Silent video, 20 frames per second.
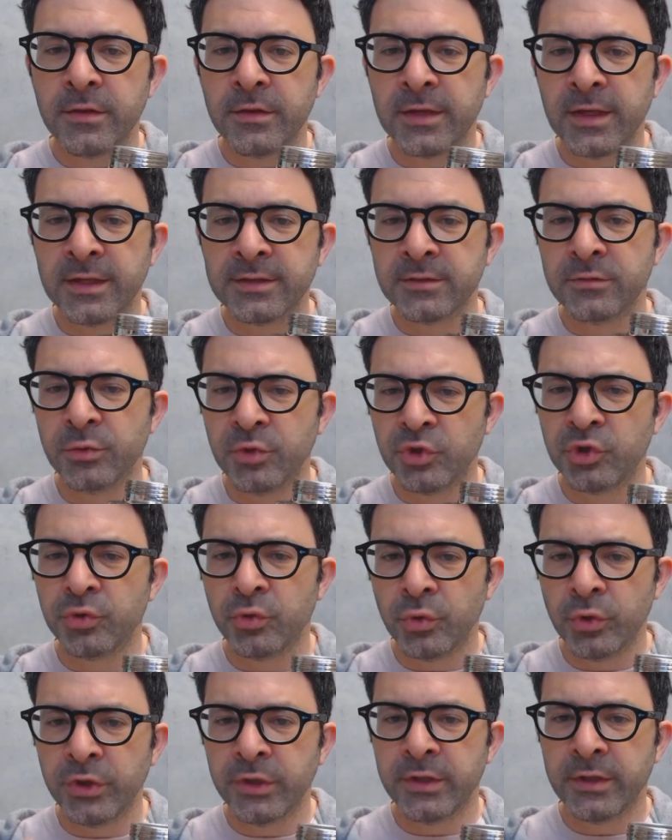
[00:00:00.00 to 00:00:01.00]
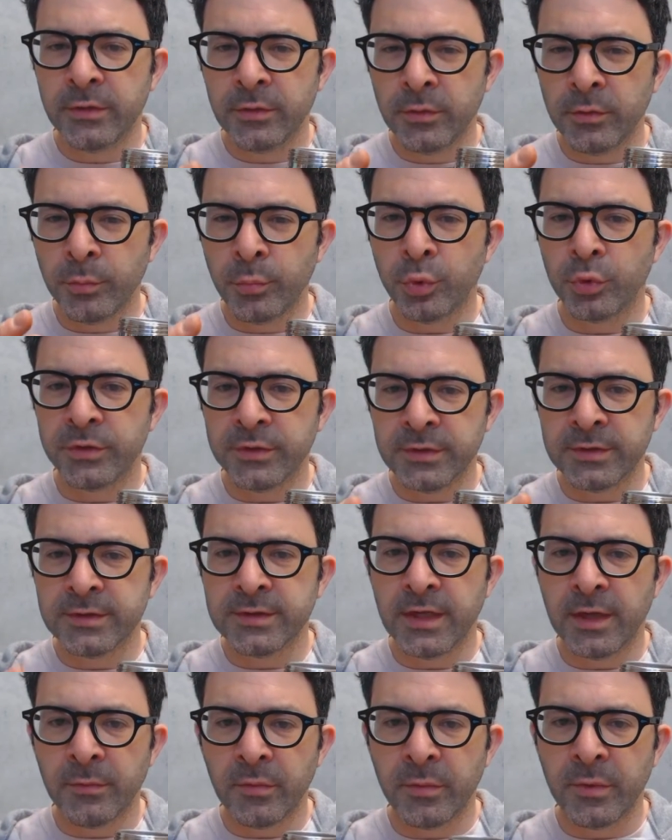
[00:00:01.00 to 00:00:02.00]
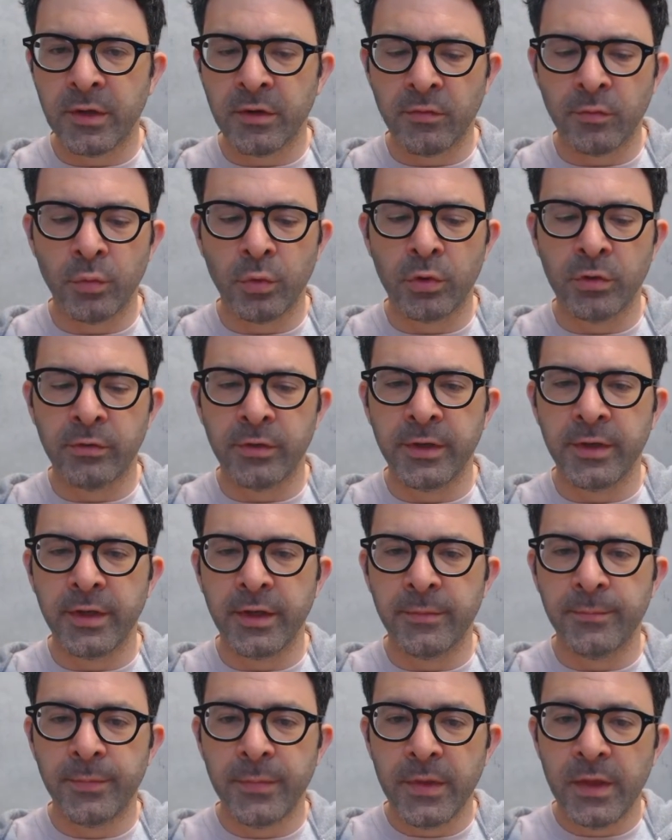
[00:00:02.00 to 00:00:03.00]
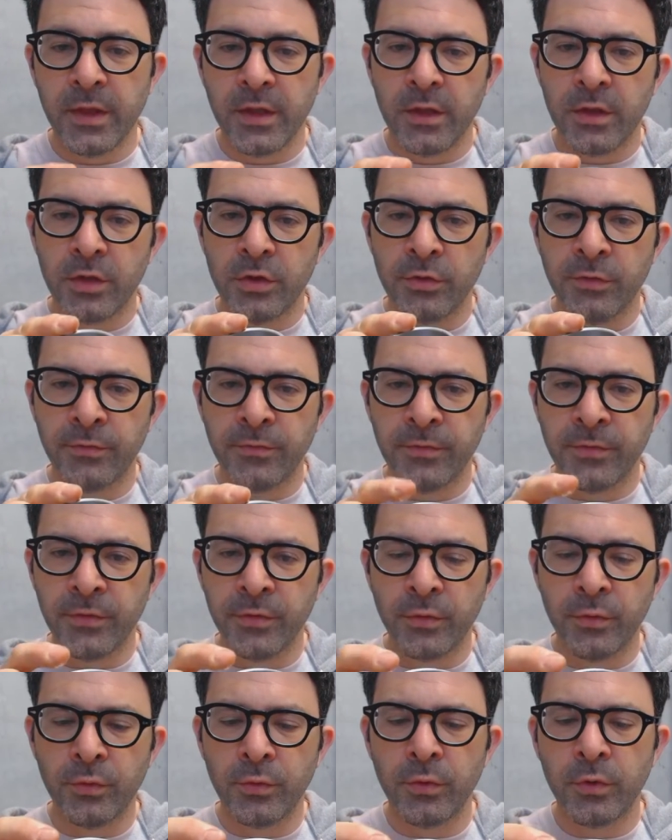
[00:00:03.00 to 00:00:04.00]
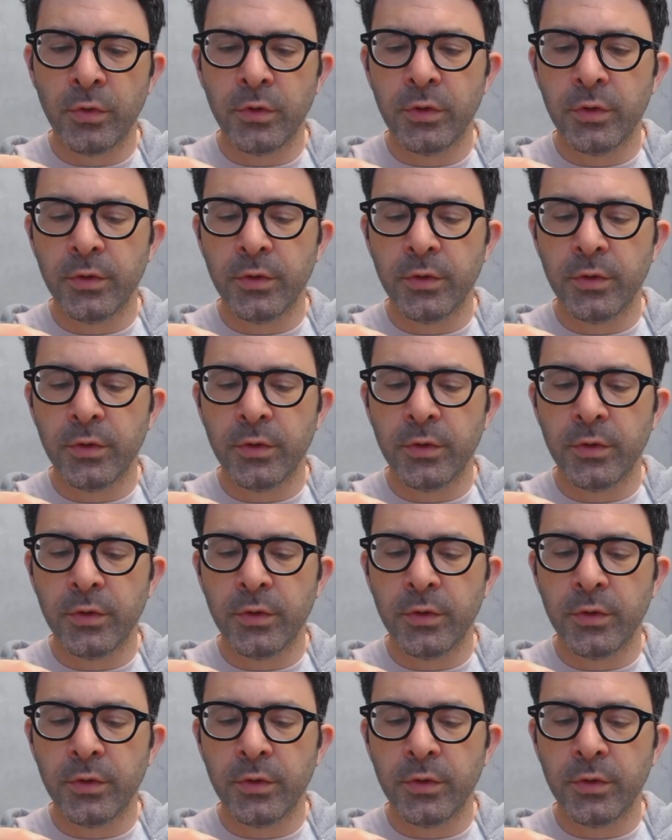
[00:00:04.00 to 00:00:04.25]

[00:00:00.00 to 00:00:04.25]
That's to ensure you put the same amount of water in there. You fill